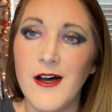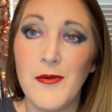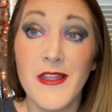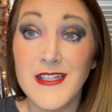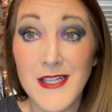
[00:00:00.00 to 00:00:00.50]

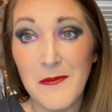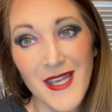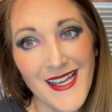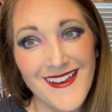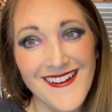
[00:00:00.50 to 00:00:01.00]
But that's not
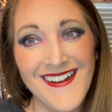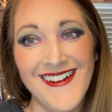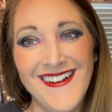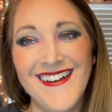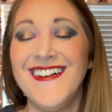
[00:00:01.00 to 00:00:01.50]
me.
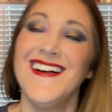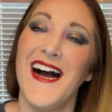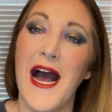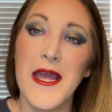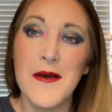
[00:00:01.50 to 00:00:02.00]

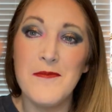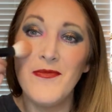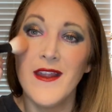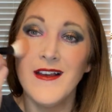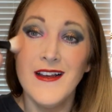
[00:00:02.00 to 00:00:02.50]
I am,
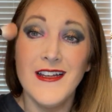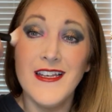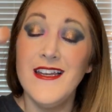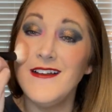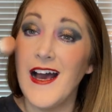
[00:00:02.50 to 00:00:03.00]

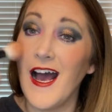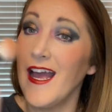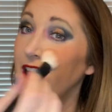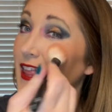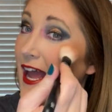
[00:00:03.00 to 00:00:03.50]

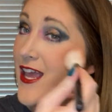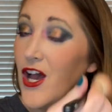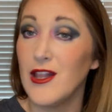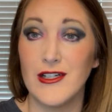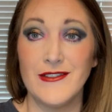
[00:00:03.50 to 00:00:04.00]
I like
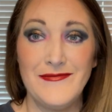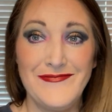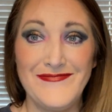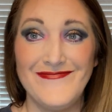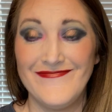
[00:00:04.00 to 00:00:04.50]
color.
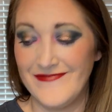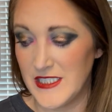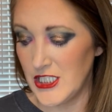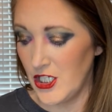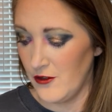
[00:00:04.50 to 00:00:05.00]

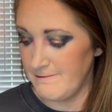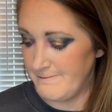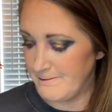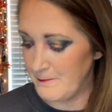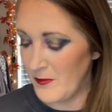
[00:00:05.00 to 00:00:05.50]
So
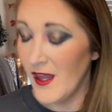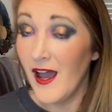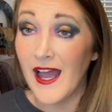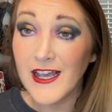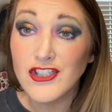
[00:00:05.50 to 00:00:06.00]

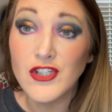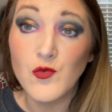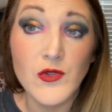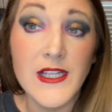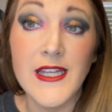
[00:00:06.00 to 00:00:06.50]
I actually
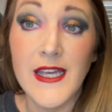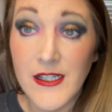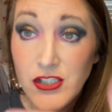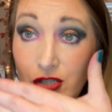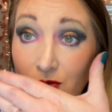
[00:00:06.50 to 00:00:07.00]

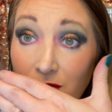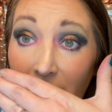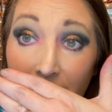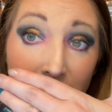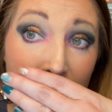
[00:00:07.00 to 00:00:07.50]
really do
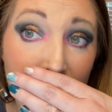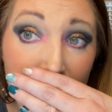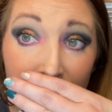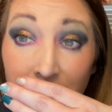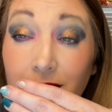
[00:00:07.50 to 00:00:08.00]
like
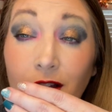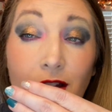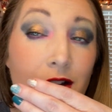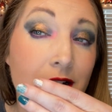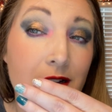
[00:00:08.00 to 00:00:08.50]
the
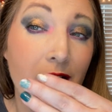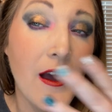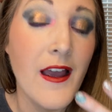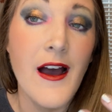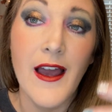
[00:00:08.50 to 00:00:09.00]
look.
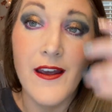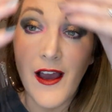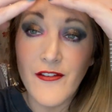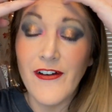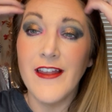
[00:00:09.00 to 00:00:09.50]
I, I,
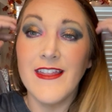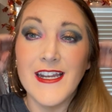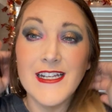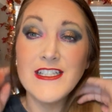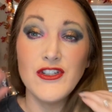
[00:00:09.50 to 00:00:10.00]
I find that
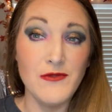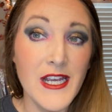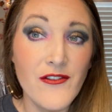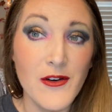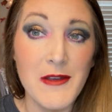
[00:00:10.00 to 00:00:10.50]
it is
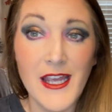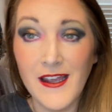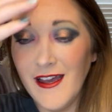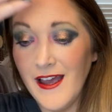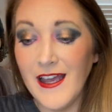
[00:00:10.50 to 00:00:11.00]
unique for
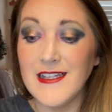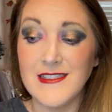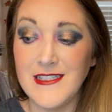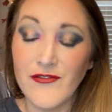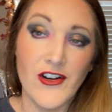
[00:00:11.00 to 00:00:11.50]
me. It's
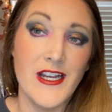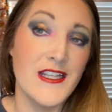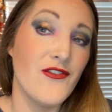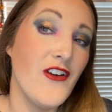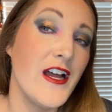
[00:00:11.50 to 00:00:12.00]
different.
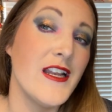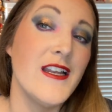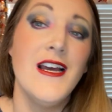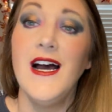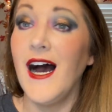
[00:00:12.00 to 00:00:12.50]
It's fun.
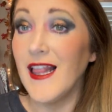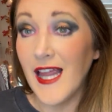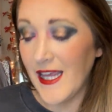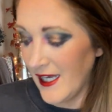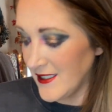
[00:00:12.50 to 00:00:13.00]
I
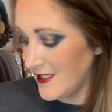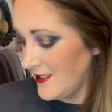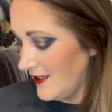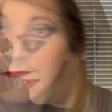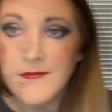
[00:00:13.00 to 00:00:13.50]
like it.
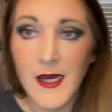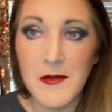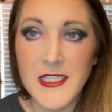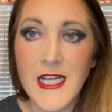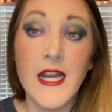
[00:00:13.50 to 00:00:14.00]
I'm
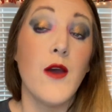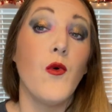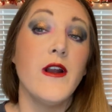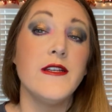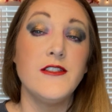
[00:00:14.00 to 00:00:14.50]
not done. I
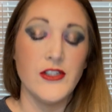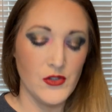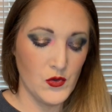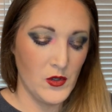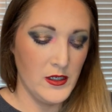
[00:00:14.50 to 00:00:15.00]
wanted
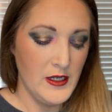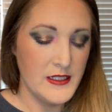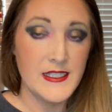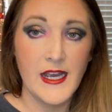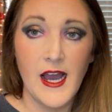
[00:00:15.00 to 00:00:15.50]
to
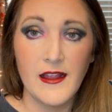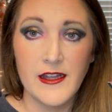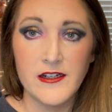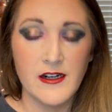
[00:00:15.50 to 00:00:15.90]
take a highlighter.